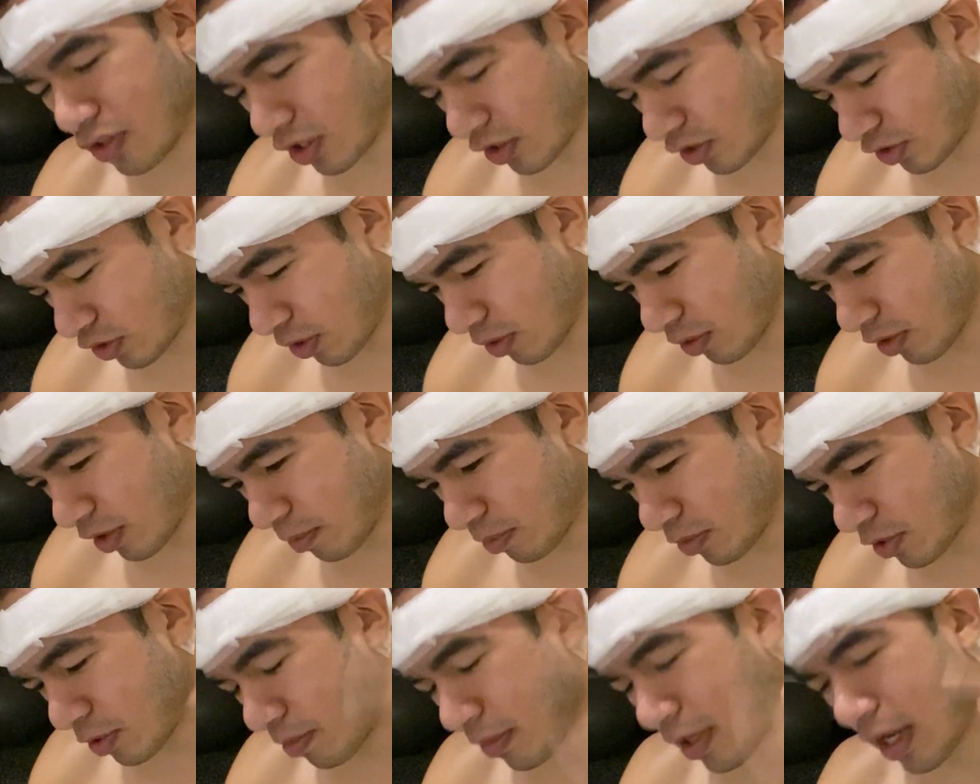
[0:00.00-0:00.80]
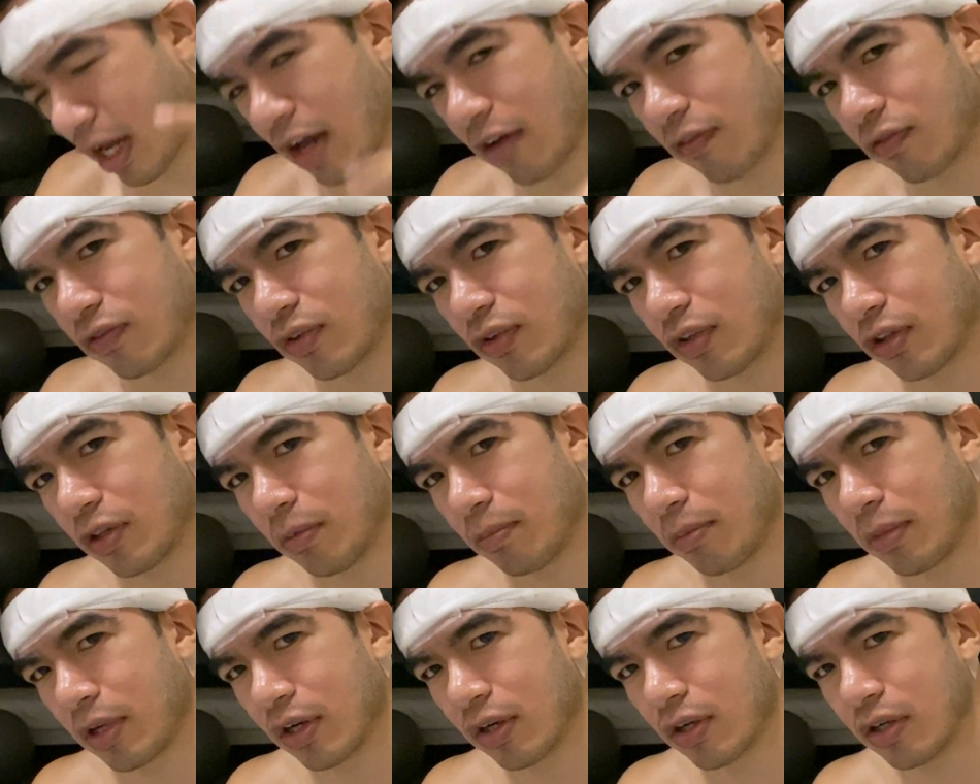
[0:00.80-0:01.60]
They showed them to me after in the
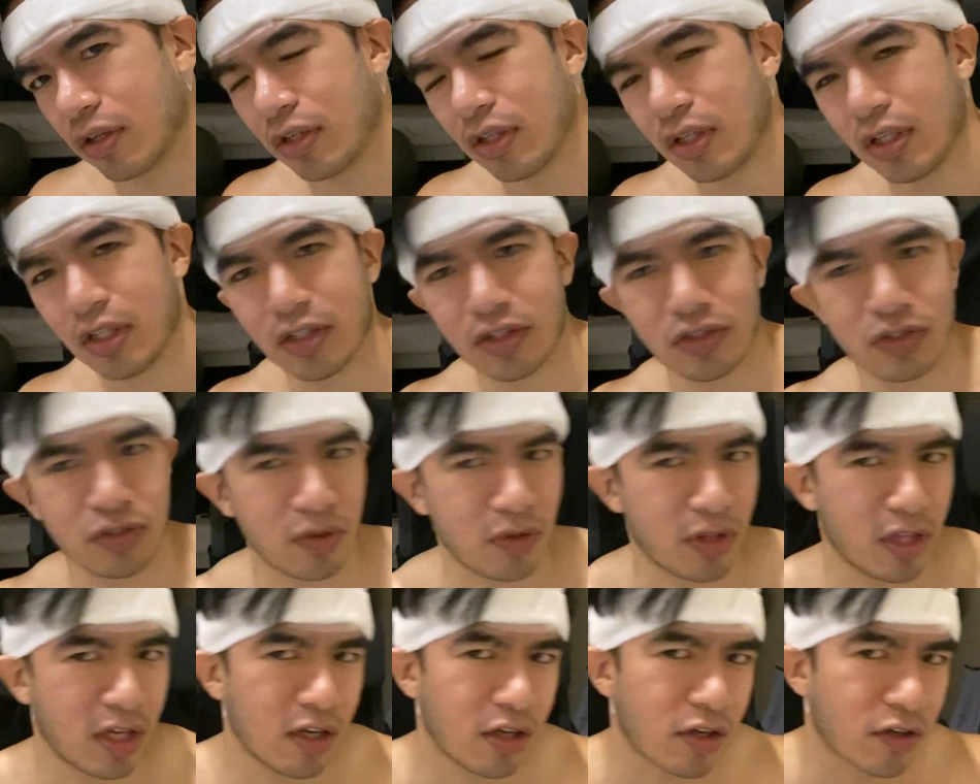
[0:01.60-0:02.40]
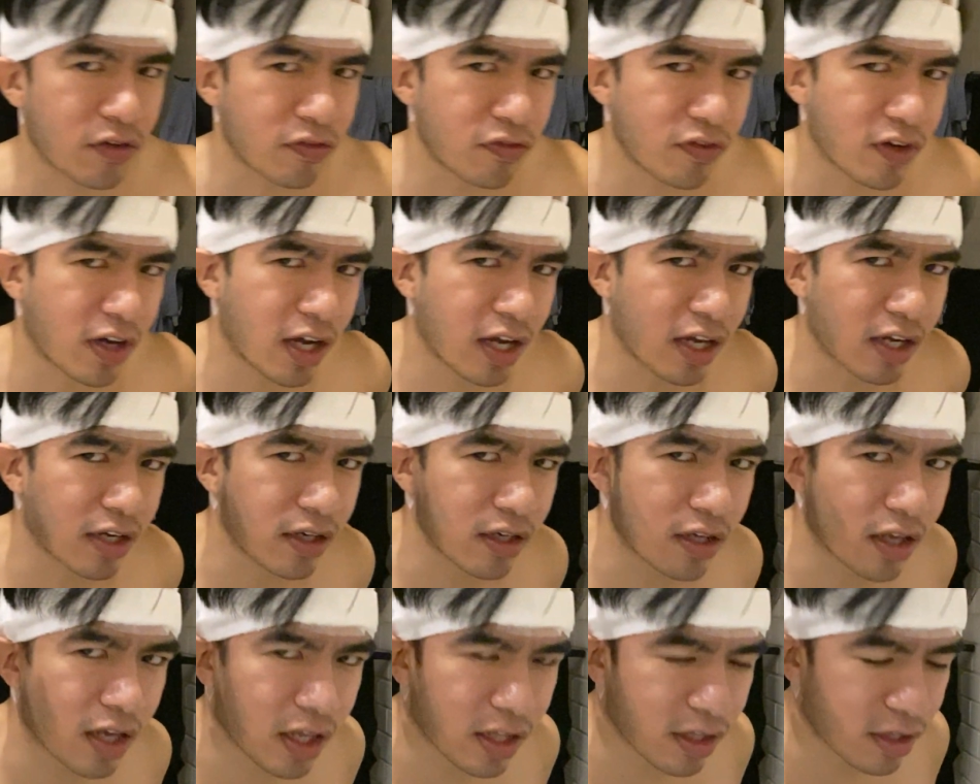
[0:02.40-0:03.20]
mirror, so they look
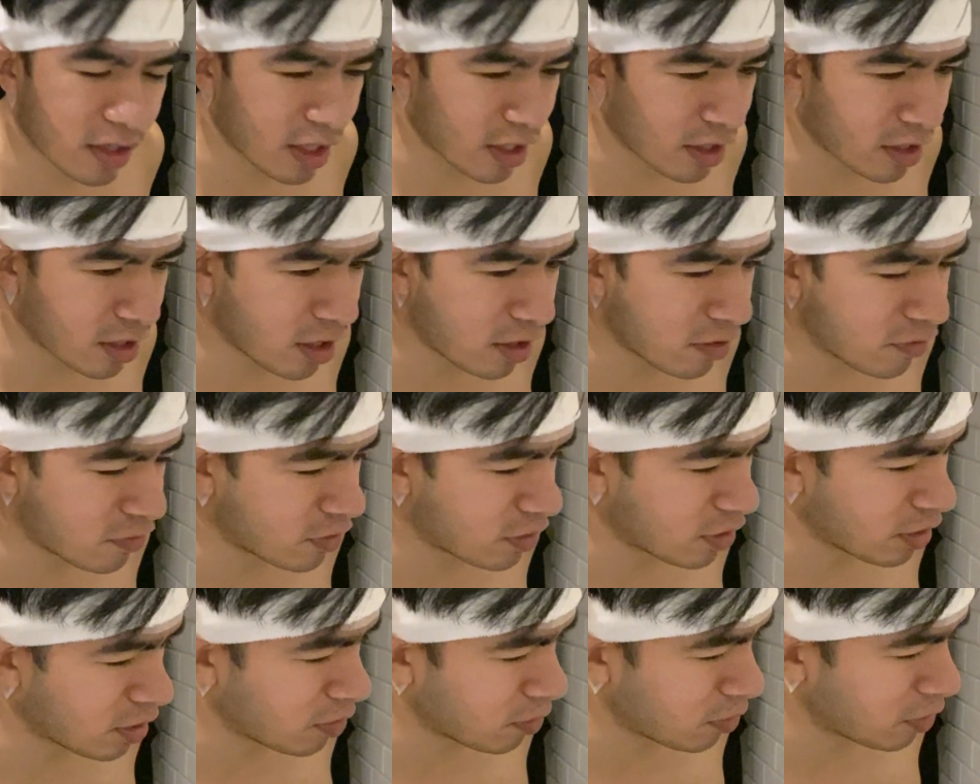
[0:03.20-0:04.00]
fine, and they covered it